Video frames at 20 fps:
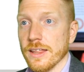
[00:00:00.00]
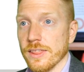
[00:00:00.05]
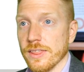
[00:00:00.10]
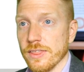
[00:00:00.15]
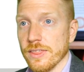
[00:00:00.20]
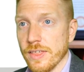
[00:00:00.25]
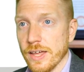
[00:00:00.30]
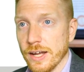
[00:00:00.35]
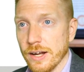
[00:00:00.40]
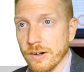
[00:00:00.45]

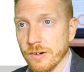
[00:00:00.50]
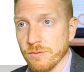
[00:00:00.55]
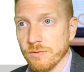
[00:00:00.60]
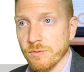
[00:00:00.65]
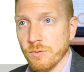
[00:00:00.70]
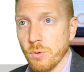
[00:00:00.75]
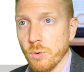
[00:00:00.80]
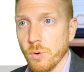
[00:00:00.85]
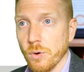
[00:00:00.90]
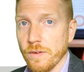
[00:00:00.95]

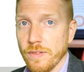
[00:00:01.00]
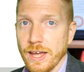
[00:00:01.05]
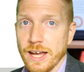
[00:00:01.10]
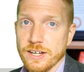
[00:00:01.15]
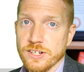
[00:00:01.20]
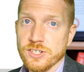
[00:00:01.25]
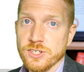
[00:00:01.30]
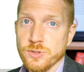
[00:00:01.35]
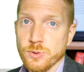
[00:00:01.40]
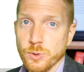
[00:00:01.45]
Therefore,
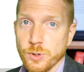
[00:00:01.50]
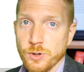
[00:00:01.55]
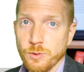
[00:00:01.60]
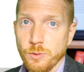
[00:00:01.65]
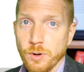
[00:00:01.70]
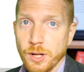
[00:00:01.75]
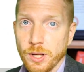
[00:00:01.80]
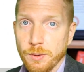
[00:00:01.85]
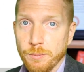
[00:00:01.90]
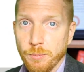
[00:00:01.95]
that short
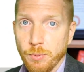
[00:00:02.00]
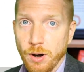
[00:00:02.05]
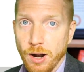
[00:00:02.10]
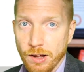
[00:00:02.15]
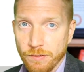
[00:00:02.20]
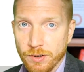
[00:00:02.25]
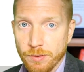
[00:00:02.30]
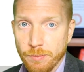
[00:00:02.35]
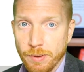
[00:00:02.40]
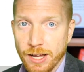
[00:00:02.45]
run
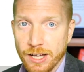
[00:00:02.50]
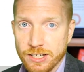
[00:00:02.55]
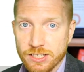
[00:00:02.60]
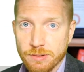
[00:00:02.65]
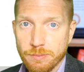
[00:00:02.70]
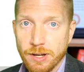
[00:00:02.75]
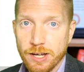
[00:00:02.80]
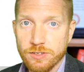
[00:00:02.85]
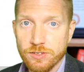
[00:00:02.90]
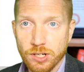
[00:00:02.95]
profit
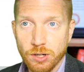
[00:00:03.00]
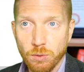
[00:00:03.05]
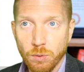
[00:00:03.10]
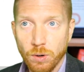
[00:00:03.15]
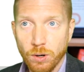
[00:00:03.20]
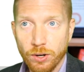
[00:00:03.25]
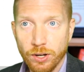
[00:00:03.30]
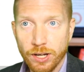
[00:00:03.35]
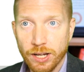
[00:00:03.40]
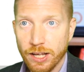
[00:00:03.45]
maximizing
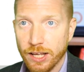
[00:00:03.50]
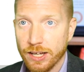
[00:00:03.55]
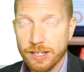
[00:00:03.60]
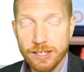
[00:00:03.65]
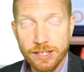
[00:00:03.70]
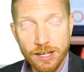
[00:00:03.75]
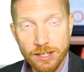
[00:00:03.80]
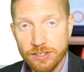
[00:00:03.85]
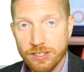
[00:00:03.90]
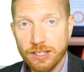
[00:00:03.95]
quantity,
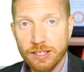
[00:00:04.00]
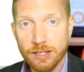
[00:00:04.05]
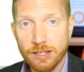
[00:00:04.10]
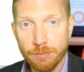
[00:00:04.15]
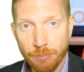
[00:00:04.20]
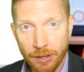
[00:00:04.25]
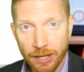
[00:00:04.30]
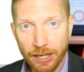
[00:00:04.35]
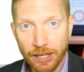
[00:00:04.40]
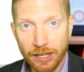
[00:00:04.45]
it doesn't
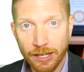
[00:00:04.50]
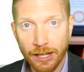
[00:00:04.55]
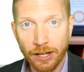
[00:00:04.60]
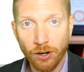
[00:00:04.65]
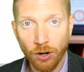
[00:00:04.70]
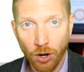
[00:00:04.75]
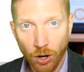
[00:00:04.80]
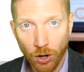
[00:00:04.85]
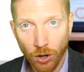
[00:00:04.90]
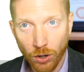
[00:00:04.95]
depend
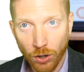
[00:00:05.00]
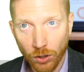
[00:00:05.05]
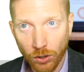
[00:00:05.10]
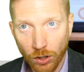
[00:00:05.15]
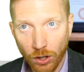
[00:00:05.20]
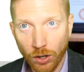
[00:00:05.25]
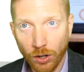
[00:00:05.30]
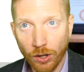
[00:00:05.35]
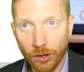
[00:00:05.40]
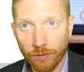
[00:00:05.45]
at
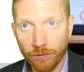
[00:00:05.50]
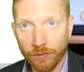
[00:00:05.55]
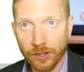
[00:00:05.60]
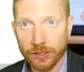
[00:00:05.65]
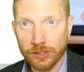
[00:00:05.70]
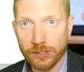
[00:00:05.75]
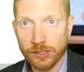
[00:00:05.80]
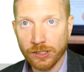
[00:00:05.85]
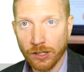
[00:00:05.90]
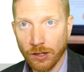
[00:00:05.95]
all on
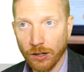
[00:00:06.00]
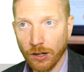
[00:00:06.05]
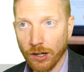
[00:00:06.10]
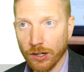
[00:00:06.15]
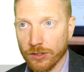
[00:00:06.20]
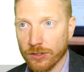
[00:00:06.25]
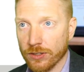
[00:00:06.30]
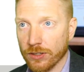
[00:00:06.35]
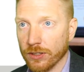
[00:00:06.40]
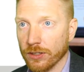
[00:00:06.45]
fixed
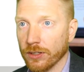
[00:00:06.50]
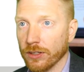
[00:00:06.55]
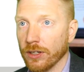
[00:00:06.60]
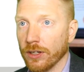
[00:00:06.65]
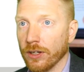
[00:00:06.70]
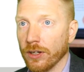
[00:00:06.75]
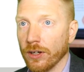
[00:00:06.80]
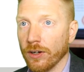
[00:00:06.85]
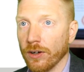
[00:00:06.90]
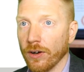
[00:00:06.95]
cost.
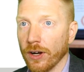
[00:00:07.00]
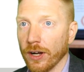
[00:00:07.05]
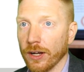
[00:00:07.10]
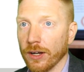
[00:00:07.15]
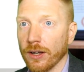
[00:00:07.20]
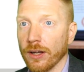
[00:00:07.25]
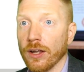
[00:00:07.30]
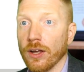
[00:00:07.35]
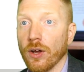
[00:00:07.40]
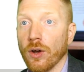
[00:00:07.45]

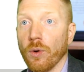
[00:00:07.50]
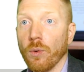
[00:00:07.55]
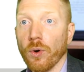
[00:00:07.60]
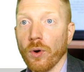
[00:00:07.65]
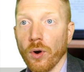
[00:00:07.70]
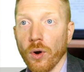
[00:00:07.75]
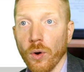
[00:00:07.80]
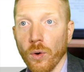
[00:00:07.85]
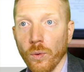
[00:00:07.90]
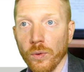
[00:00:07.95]
Right?
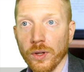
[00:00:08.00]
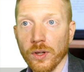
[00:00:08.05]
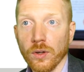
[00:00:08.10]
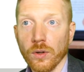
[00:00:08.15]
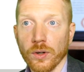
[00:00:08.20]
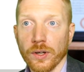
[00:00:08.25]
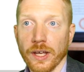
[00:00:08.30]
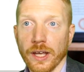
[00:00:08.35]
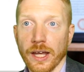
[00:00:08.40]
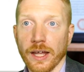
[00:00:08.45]
We're only
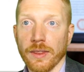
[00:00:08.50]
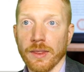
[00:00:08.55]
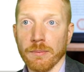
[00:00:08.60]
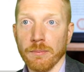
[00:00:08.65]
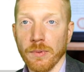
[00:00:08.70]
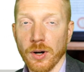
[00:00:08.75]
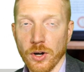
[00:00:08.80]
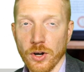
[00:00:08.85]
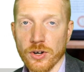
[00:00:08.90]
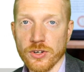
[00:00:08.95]
looking at the
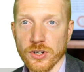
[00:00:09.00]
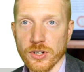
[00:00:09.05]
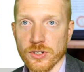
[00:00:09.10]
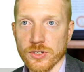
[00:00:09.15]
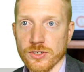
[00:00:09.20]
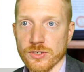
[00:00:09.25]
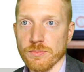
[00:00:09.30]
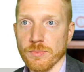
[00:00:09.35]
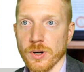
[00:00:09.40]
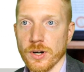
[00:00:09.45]

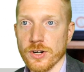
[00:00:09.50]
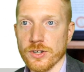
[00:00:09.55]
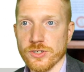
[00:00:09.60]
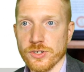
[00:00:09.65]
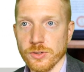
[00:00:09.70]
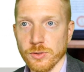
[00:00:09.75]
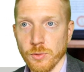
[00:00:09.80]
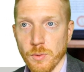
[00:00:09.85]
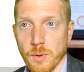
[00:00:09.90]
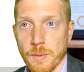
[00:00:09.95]
margins,
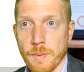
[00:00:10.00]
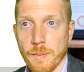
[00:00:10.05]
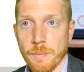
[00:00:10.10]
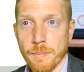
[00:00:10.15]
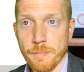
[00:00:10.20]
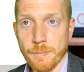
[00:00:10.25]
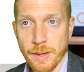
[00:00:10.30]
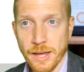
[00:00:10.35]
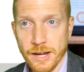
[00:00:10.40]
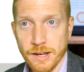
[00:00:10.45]
marginal
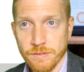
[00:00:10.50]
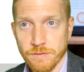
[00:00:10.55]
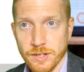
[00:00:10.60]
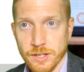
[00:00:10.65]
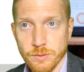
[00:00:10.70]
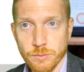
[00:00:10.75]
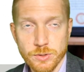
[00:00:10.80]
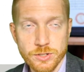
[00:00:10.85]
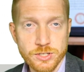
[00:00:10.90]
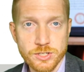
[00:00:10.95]

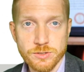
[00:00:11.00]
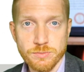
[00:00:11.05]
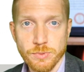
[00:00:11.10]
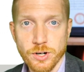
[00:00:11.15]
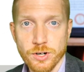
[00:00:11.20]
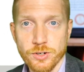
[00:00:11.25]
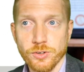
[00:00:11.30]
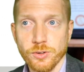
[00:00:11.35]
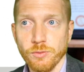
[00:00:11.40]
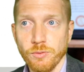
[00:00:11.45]
benefit, which is
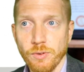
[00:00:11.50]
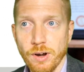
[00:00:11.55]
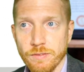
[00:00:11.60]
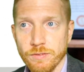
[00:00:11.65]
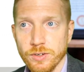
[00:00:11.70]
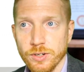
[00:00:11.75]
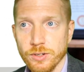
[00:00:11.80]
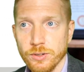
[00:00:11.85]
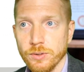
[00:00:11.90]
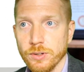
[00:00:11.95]
marginal
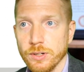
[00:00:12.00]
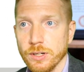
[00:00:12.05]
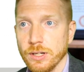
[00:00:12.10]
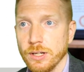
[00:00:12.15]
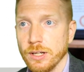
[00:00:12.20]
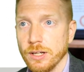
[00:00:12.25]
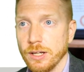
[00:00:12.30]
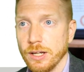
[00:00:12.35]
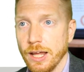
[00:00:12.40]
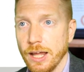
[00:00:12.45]
revenue,
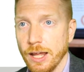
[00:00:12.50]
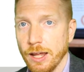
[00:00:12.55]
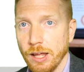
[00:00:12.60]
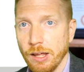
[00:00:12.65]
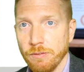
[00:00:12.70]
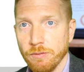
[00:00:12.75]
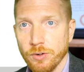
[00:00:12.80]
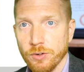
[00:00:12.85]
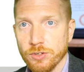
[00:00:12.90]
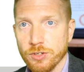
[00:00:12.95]

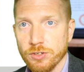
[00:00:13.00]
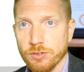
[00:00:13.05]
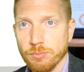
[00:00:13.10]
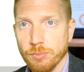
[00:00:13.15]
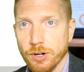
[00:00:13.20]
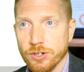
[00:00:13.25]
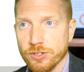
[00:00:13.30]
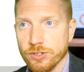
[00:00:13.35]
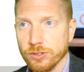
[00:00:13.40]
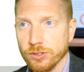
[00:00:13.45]
versus
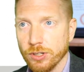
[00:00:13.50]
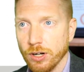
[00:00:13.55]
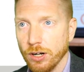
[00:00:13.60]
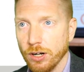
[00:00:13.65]
marginal